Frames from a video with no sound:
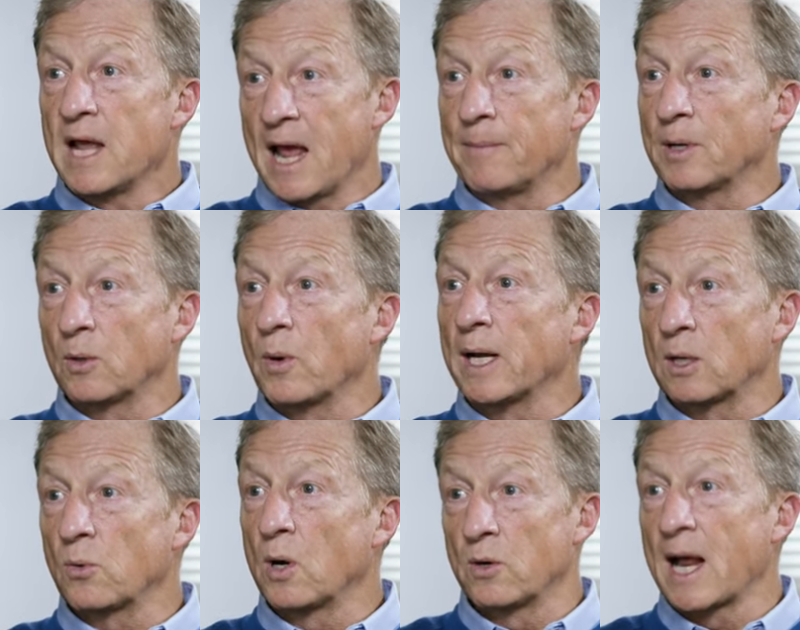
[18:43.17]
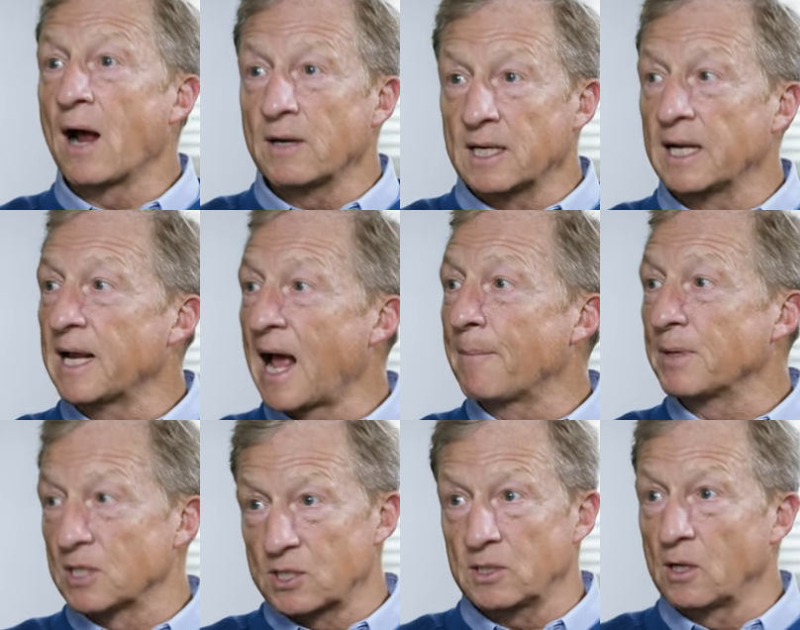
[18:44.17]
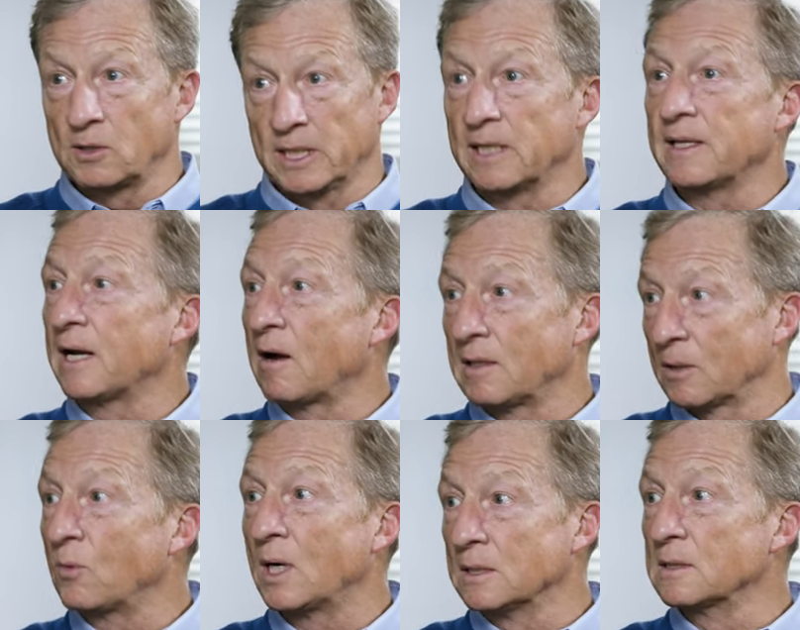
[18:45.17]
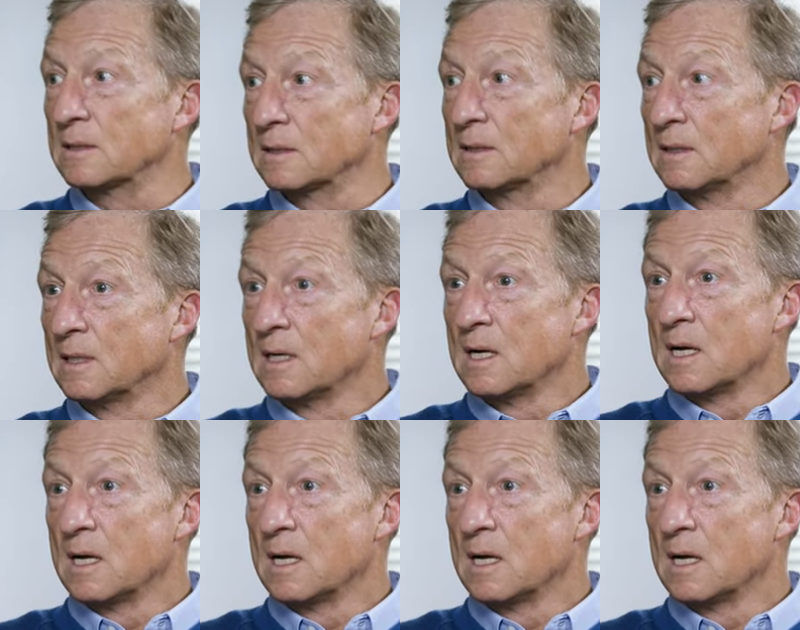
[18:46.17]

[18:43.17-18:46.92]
Hemingway quote how did it happen slowly and then all at once? Mm-hmm.